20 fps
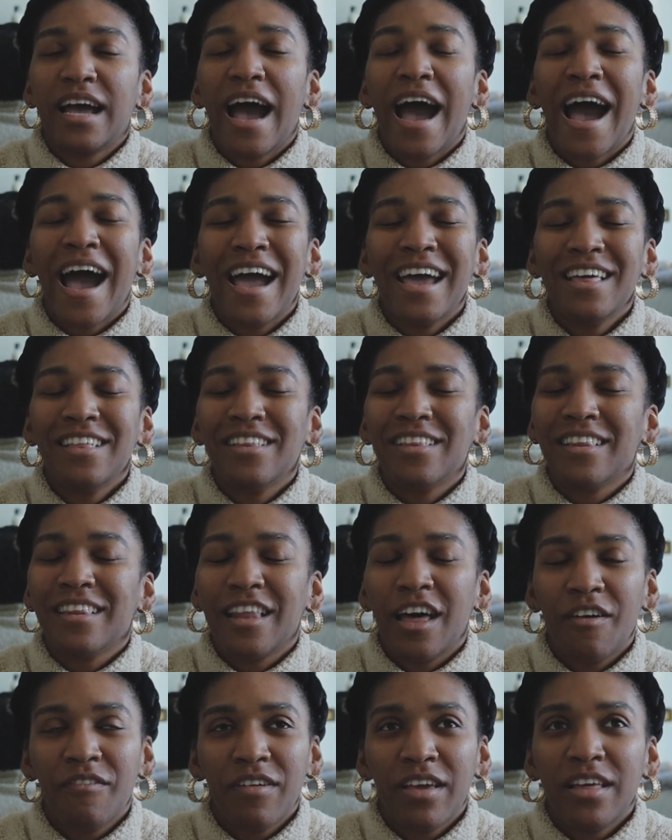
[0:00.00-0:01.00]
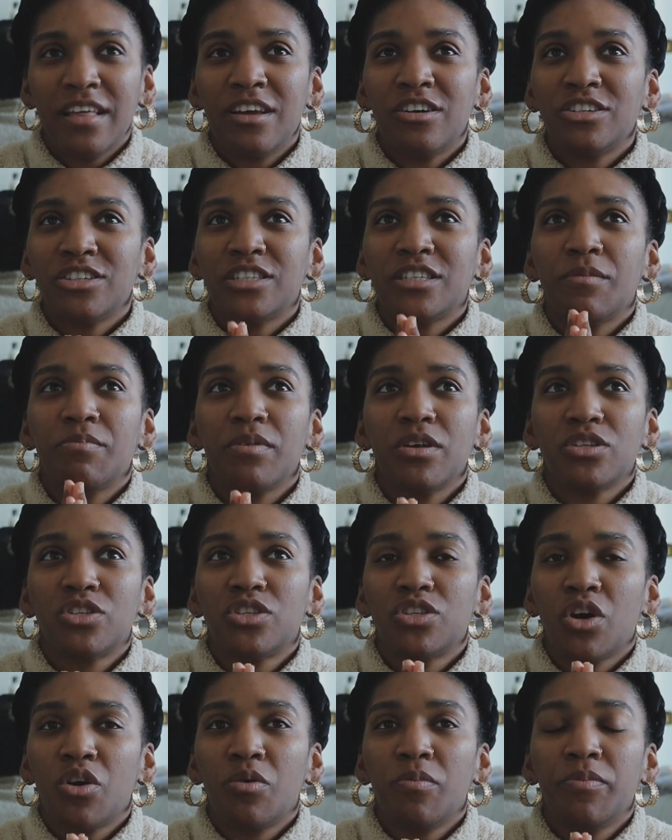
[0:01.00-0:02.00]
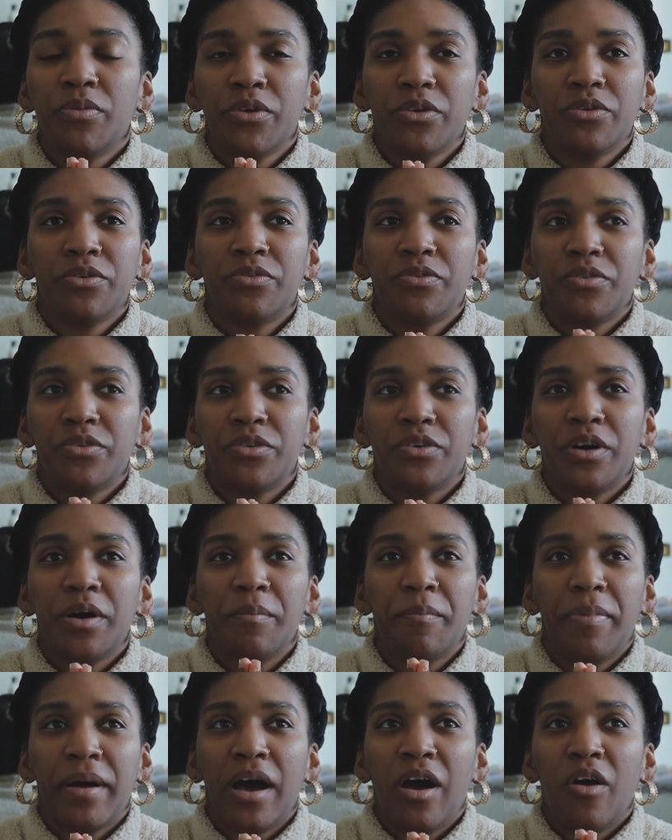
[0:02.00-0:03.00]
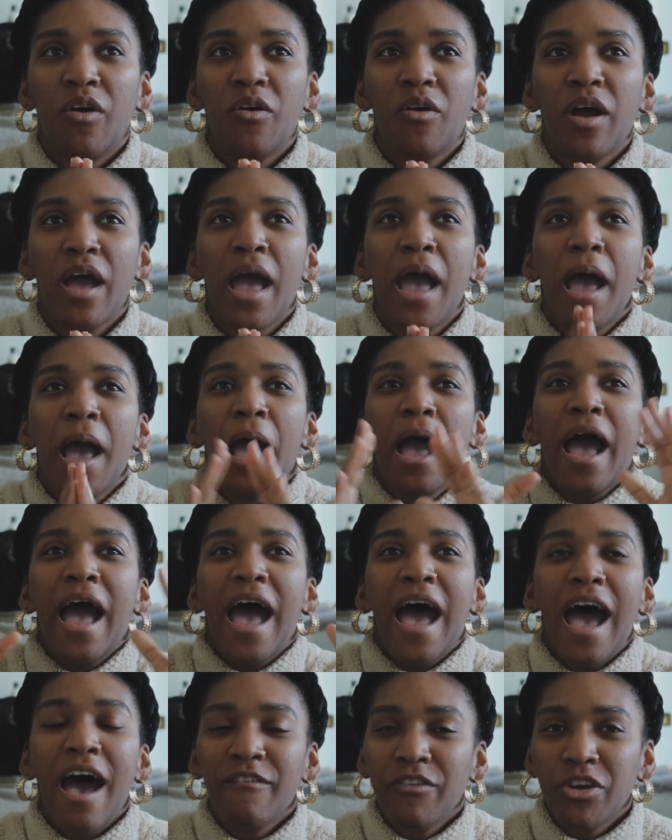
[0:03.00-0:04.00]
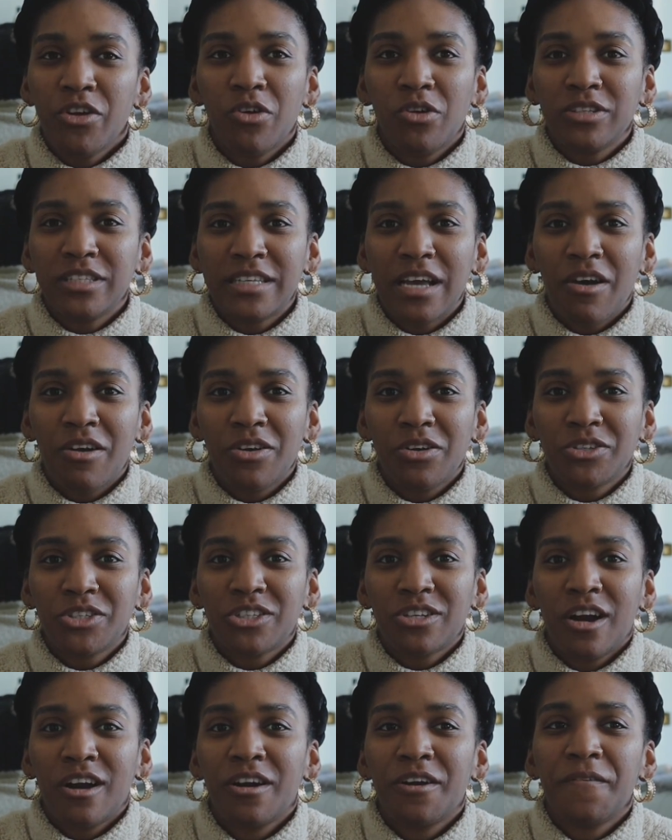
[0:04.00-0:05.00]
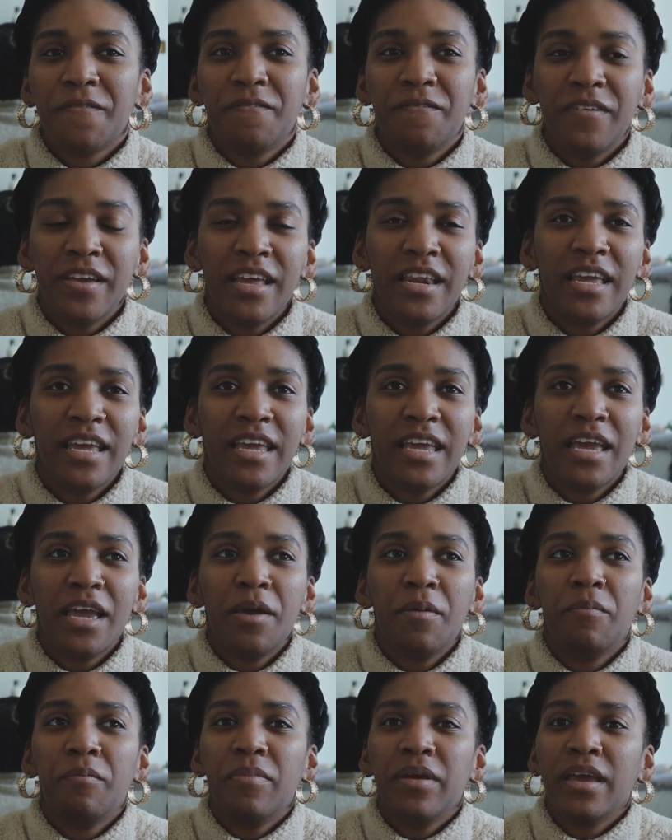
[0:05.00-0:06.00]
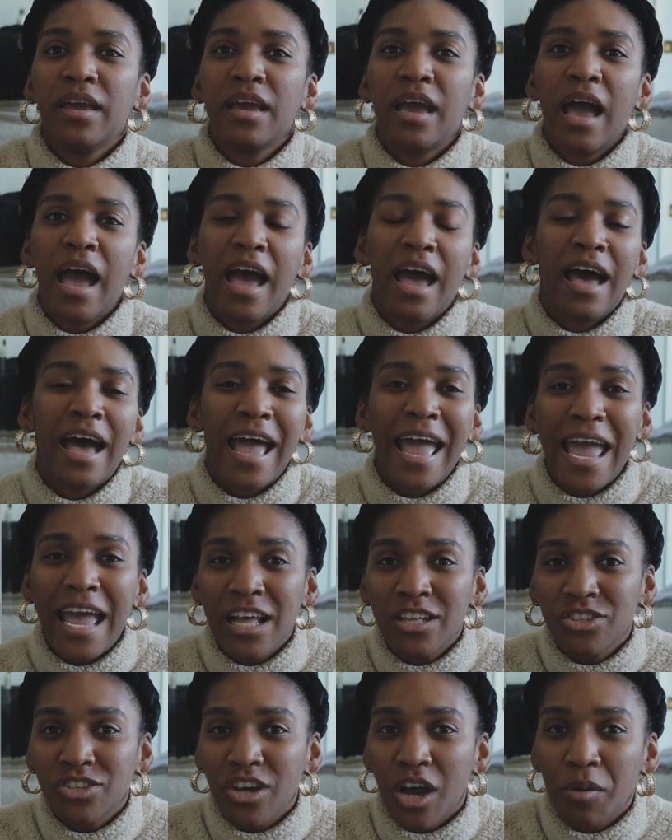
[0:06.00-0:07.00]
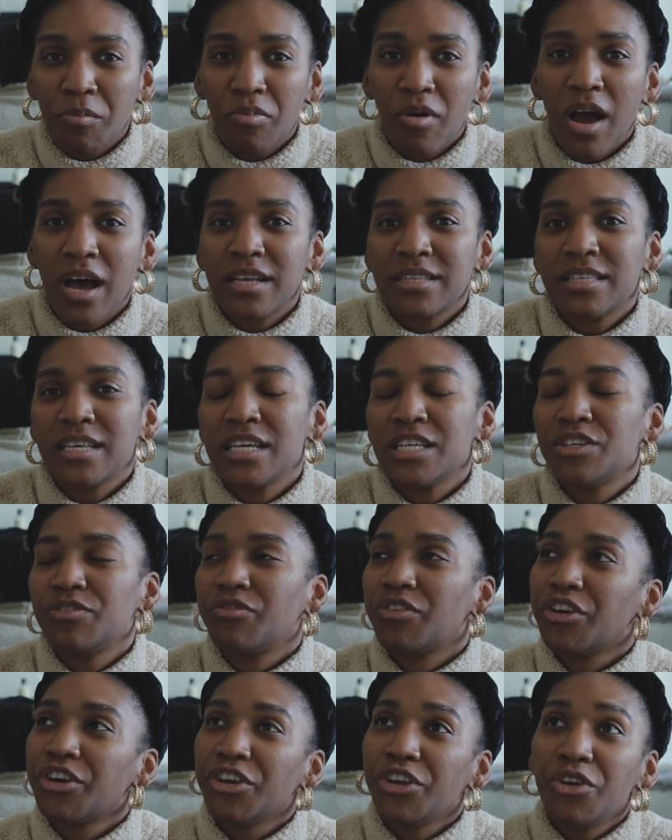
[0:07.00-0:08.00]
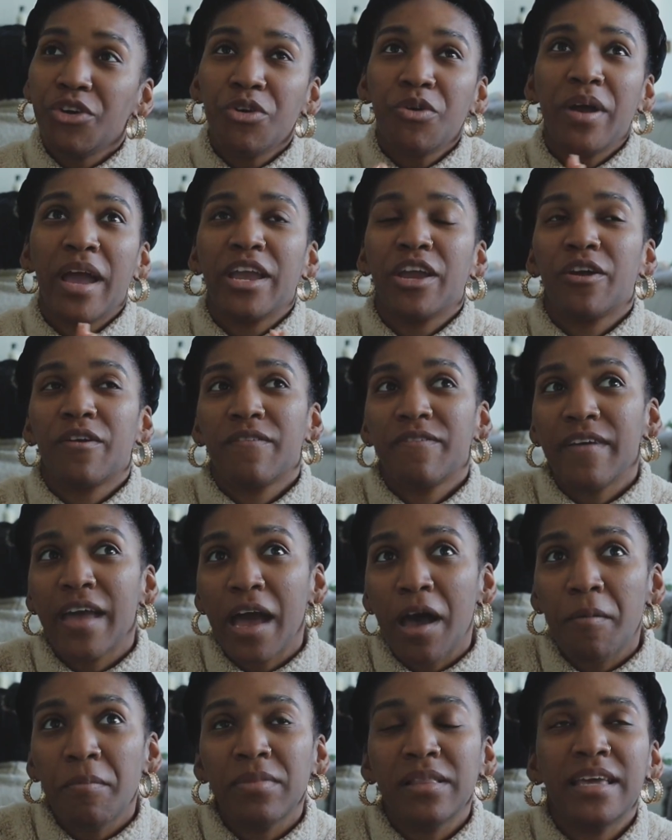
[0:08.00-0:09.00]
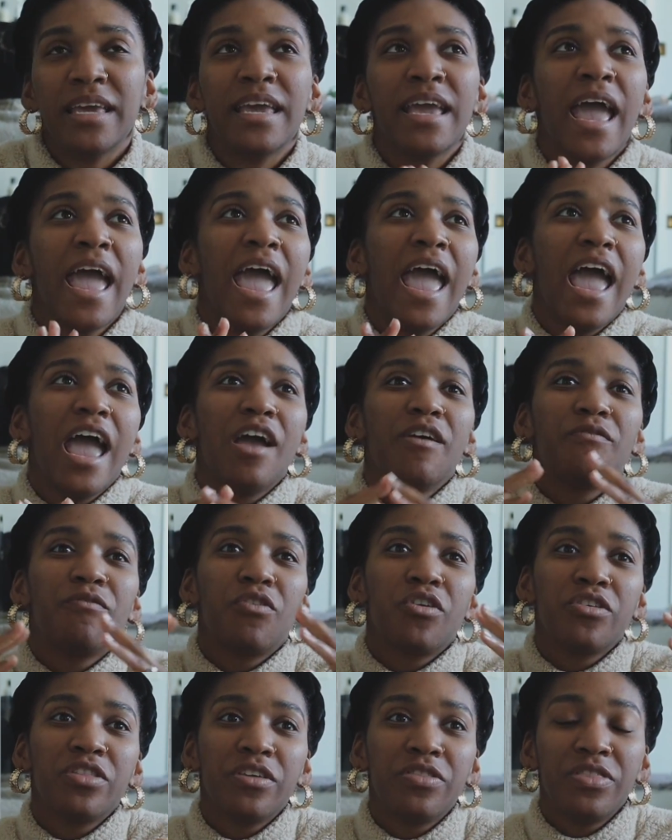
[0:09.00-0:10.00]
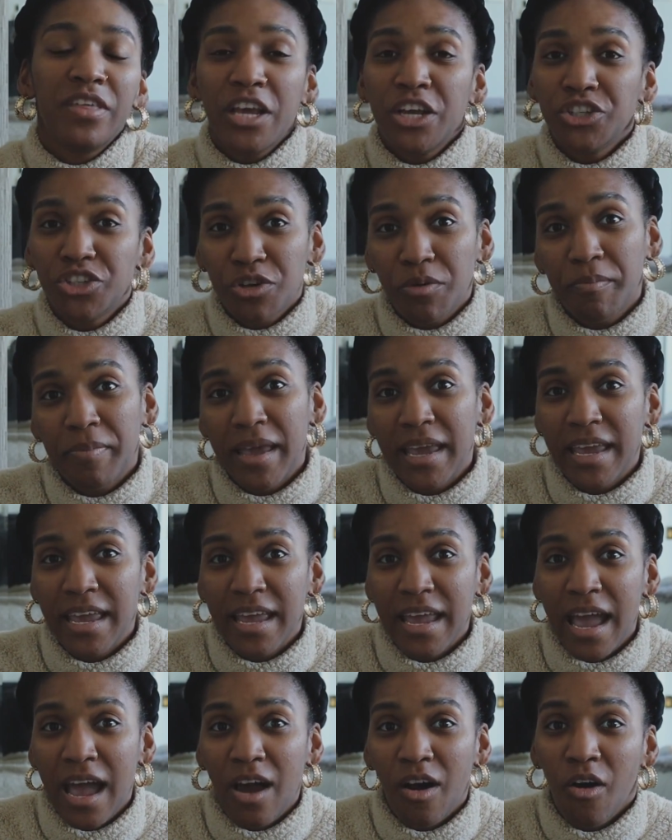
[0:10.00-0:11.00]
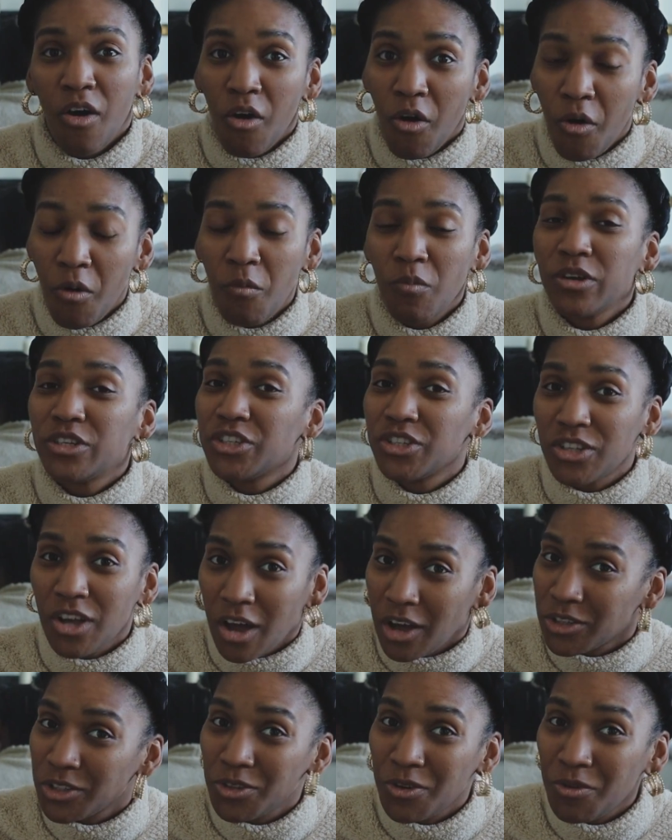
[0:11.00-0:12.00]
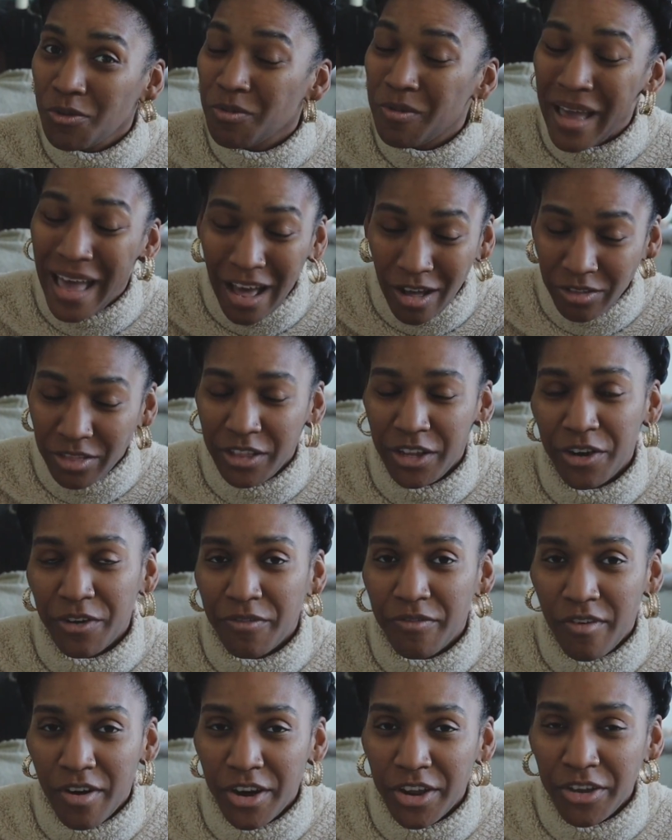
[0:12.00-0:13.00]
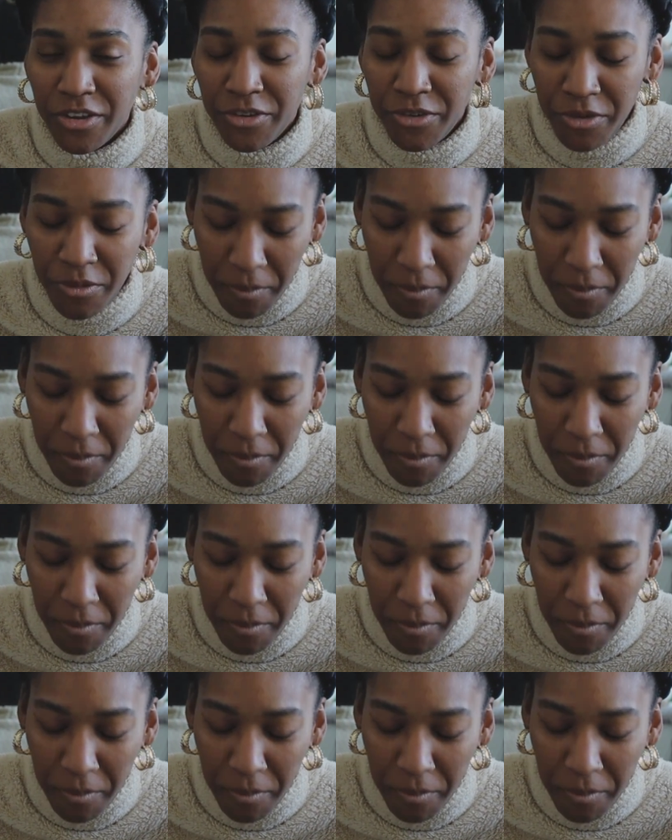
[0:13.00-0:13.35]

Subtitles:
I love it. There's something so beautiful about having your own sourdough starter, feeding it, being a hands-on process for you and your family, and for the things you're baking at home, which is also healthier for you,